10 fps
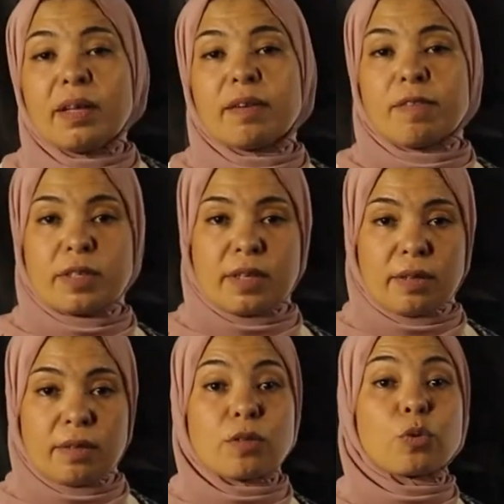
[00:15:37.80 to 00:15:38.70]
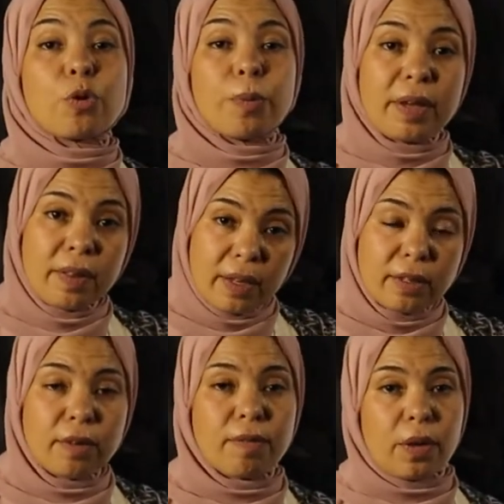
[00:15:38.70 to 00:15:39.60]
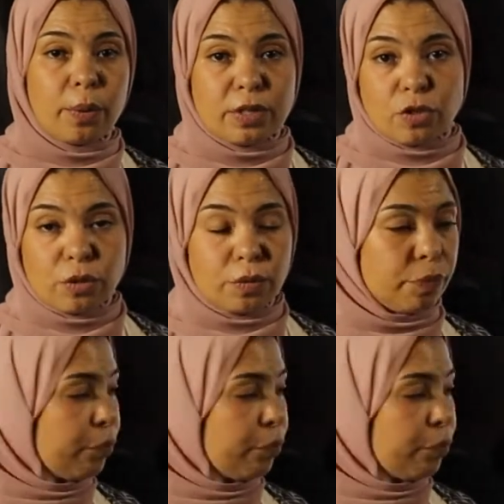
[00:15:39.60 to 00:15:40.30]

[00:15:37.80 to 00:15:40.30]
end of the sentence or by the end of the question.